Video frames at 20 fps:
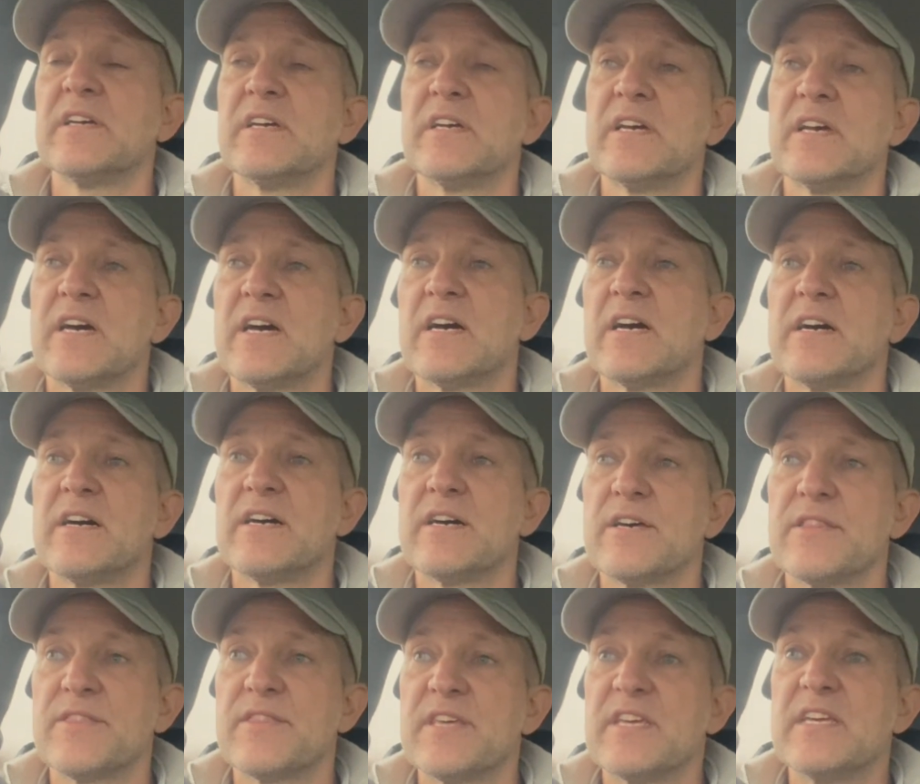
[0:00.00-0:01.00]

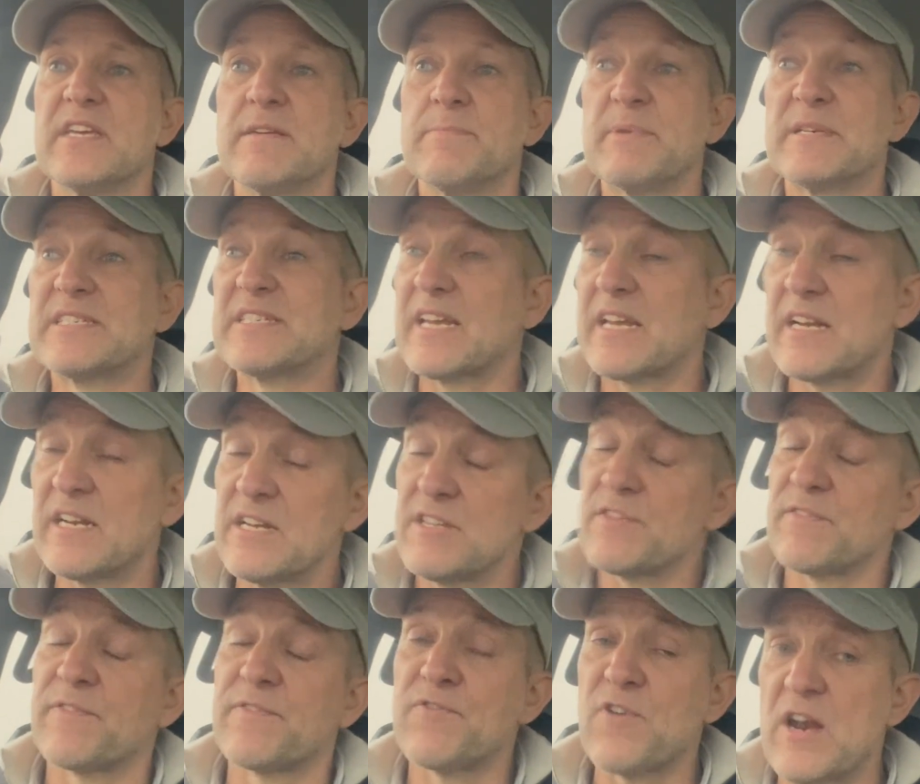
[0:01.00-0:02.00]
particularly at the
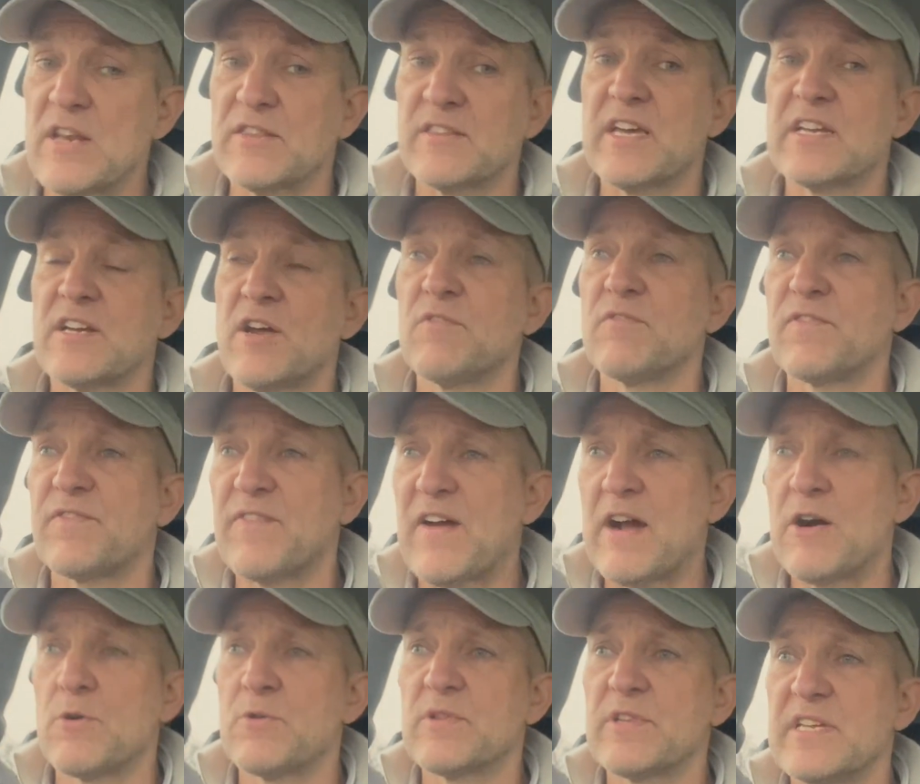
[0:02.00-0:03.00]
front, they don't
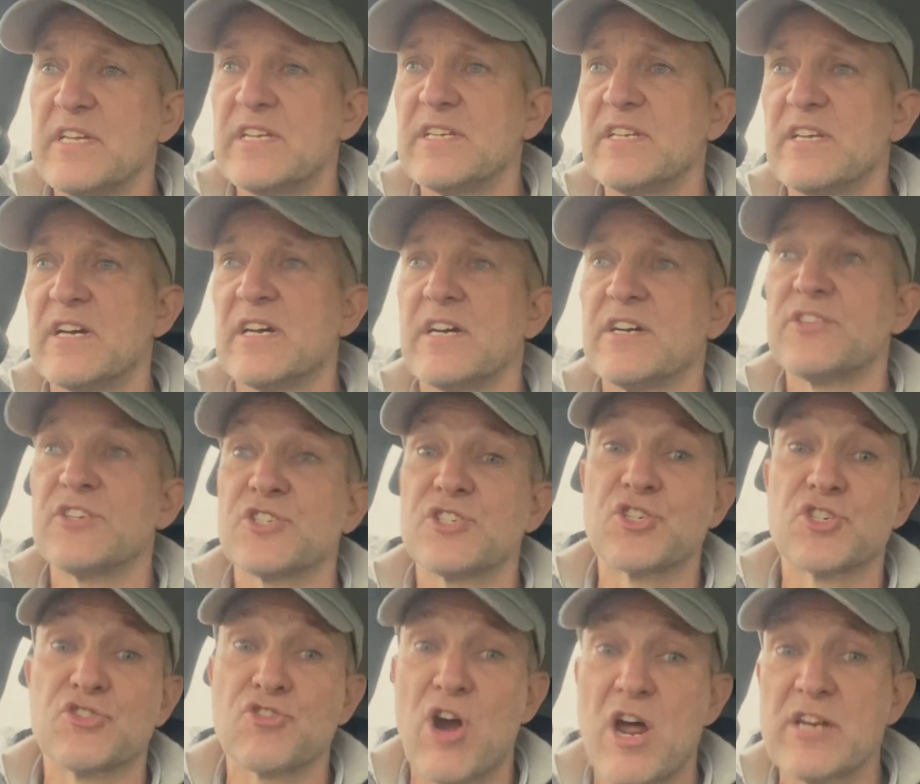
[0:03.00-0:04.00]
foul the
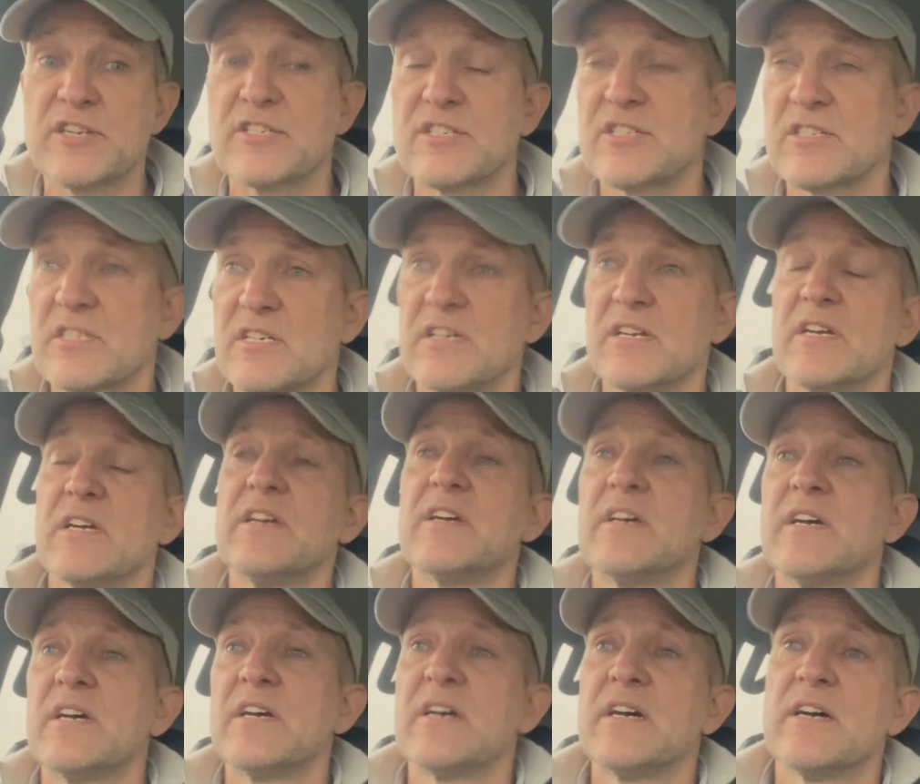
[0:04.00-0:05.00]
struts
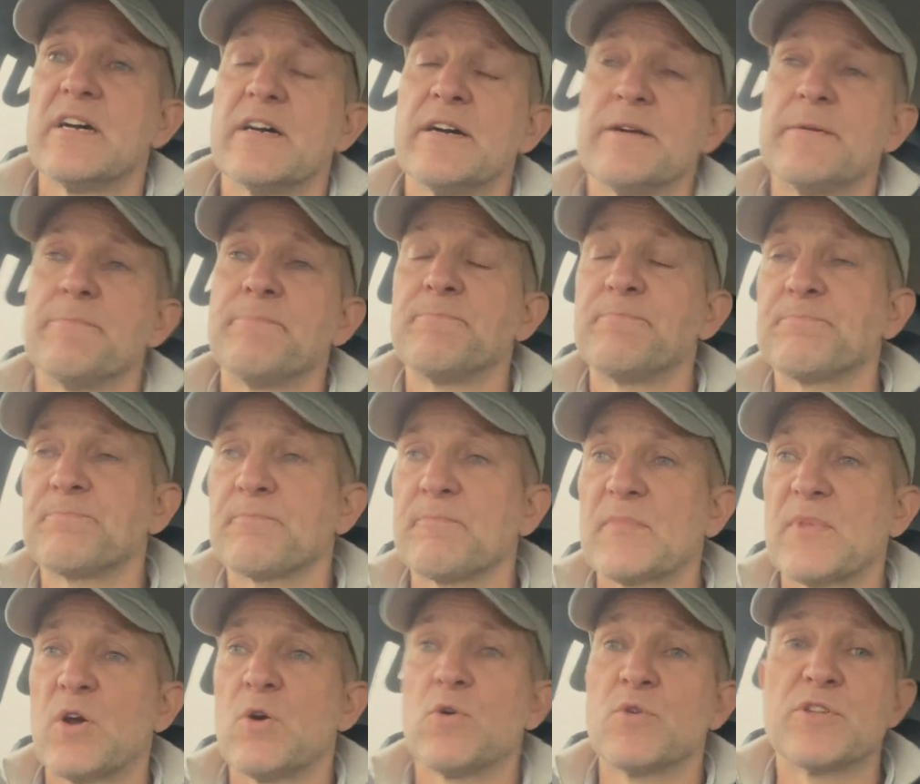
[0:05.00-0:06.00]

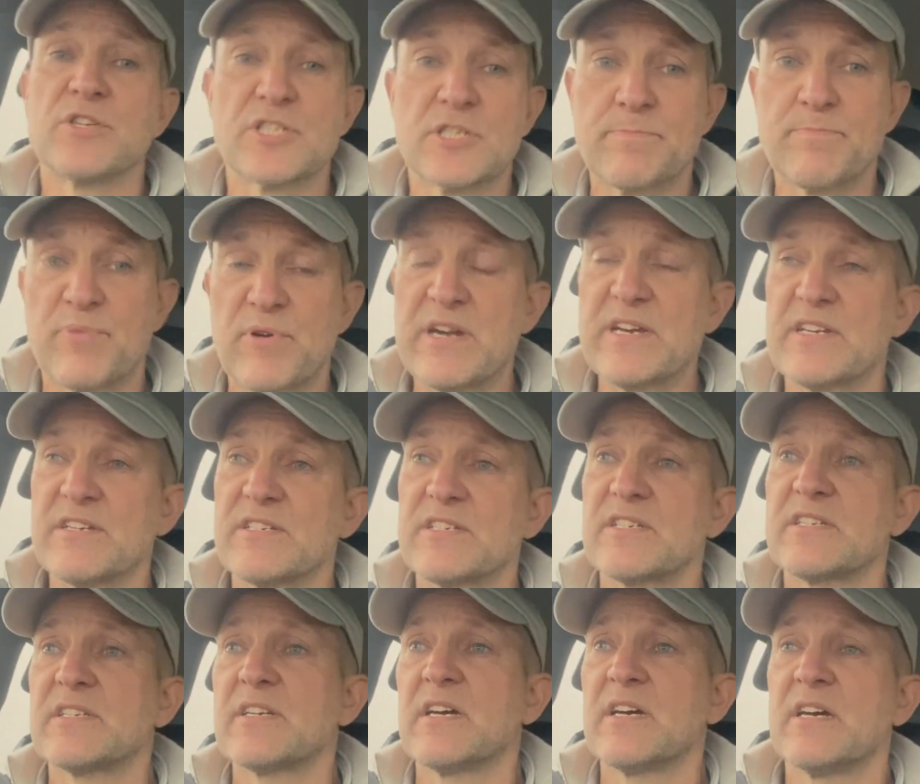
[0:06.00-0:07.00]
or the
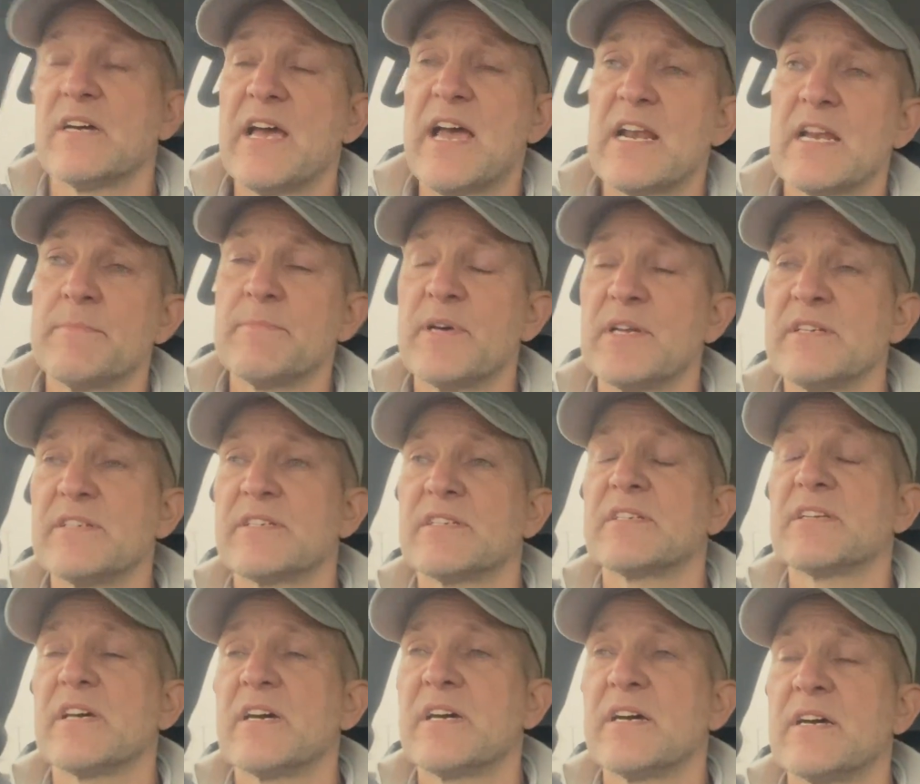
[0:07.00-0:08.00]
springs element.
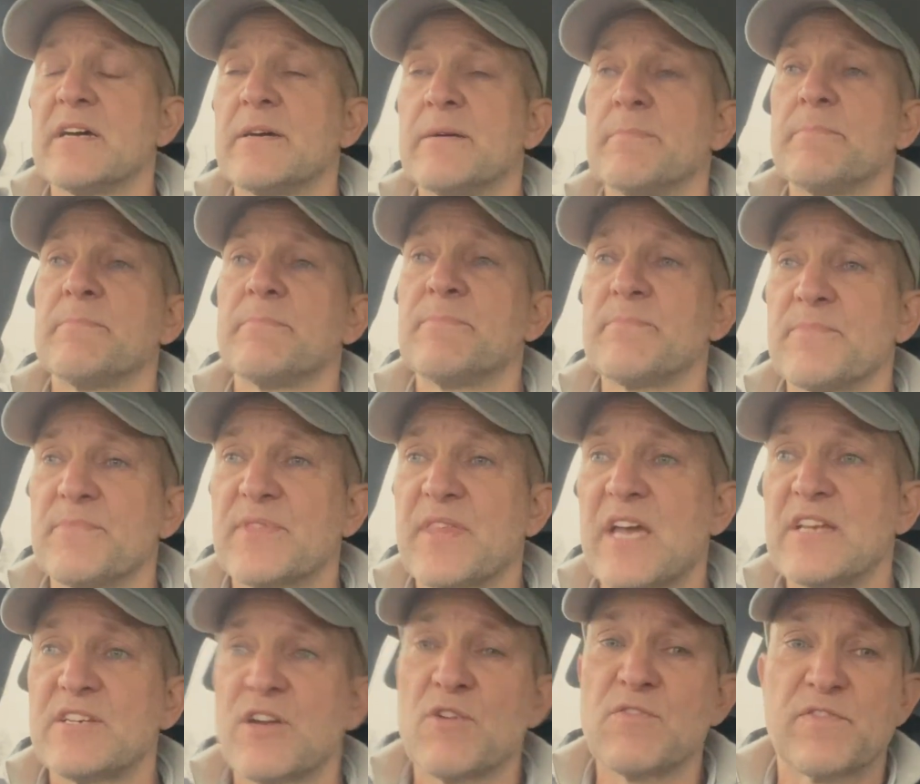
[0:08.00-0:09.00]

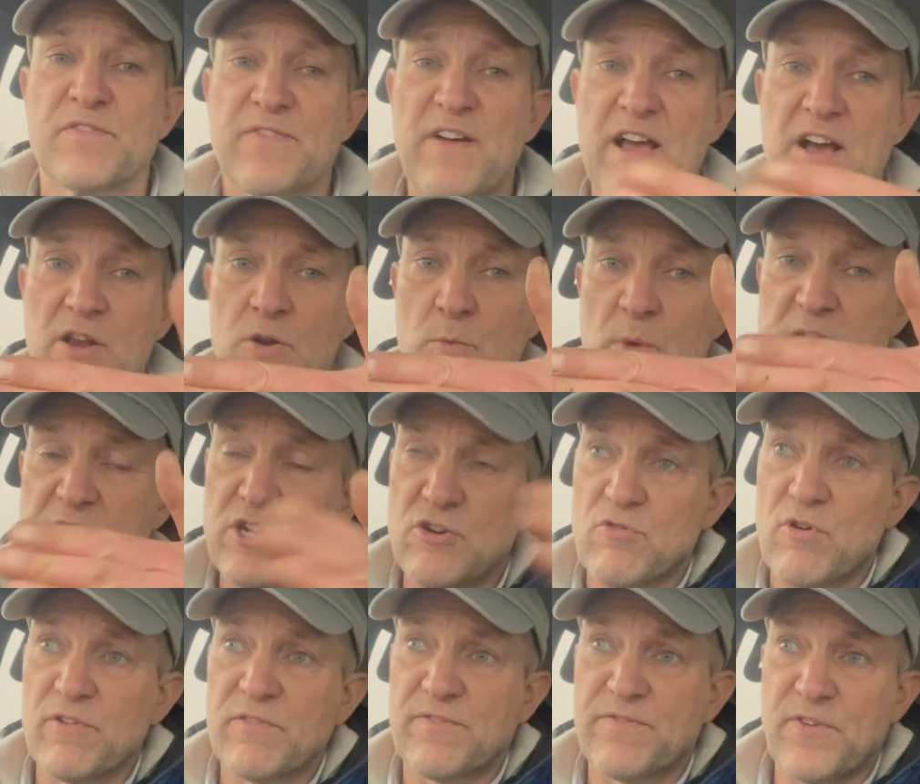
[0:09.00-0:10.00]
They don't foul when you're
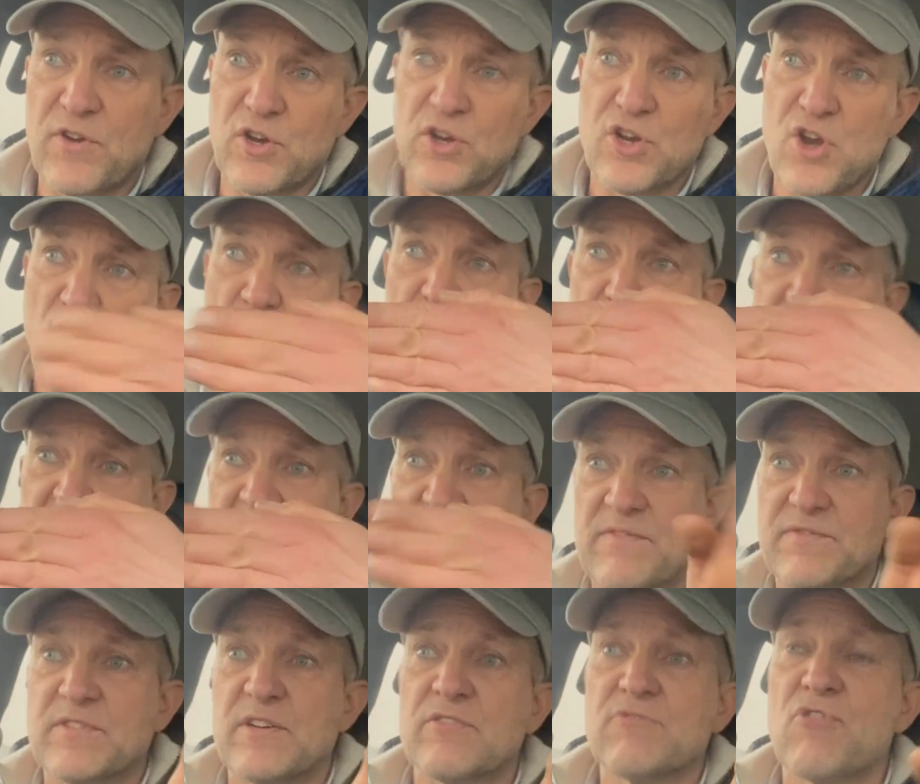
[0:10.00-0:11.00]
on full lock,
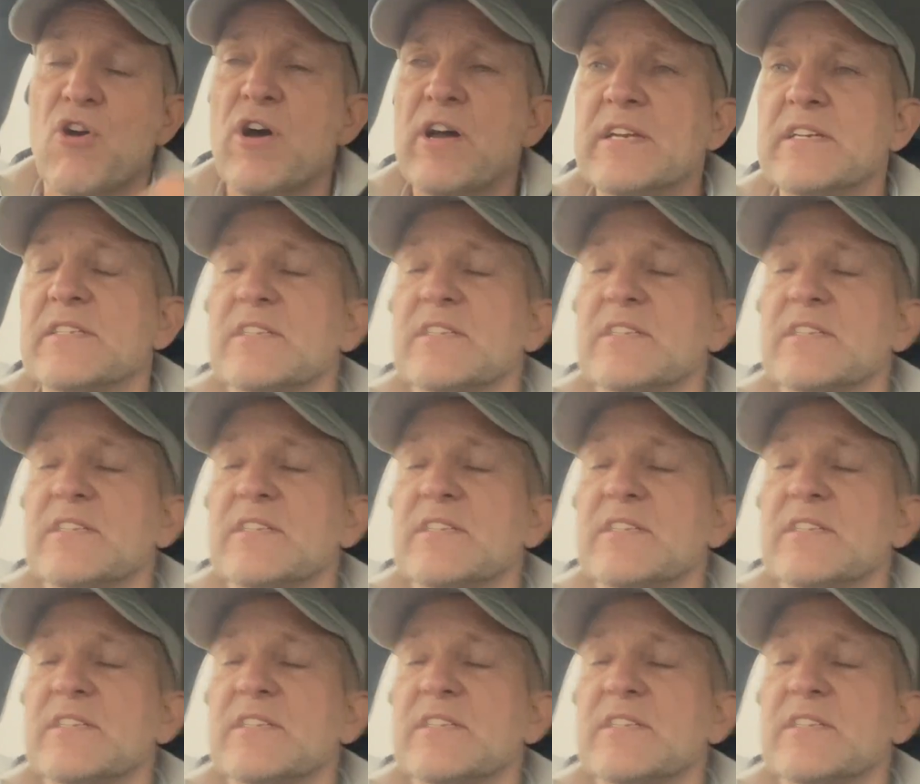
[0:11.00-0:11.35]
left and right.